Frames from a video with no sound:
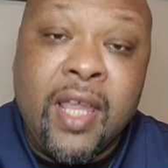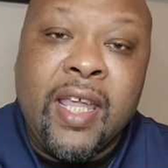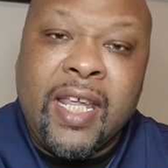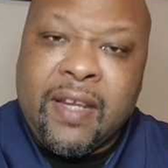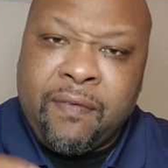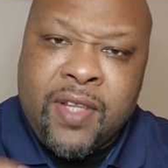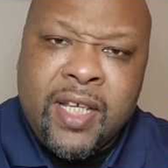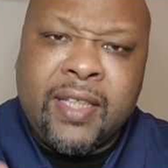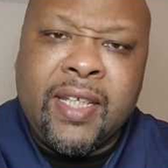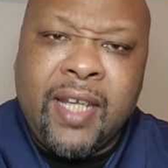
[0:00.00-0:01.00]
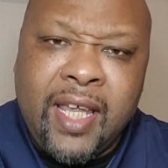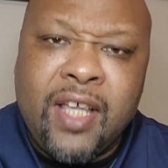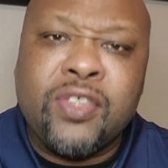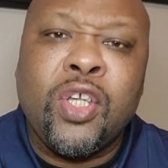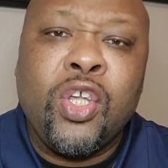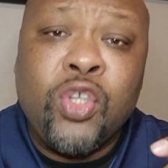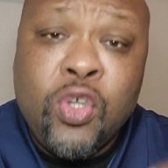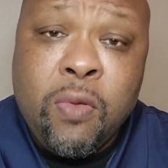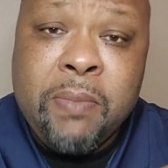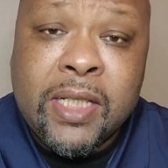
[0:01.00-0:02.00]
And if nothing else,
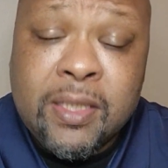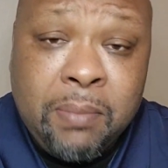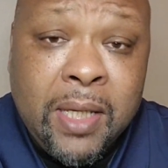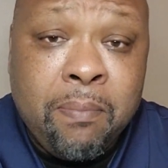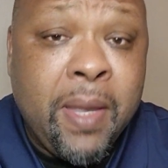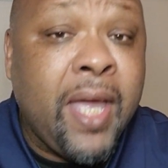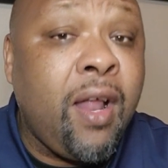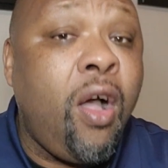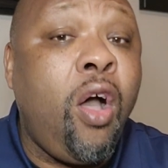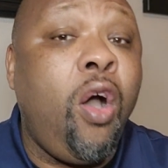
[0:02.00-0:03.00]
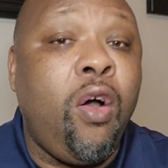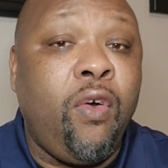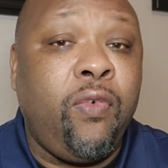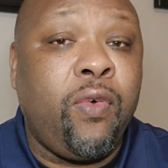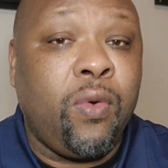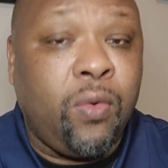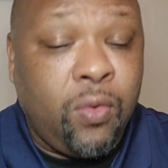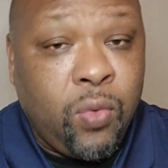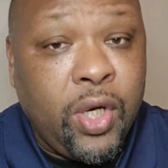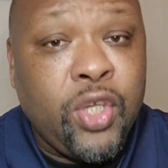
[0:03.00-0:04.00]
you're meant to be better off
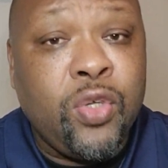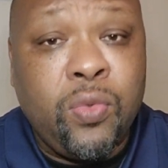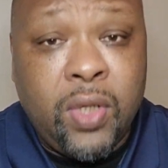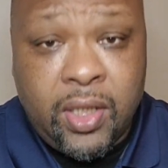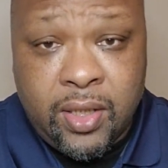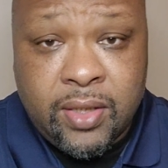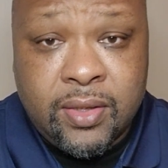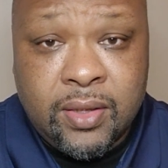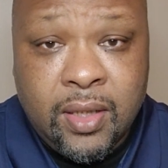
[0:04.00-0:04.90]
where you was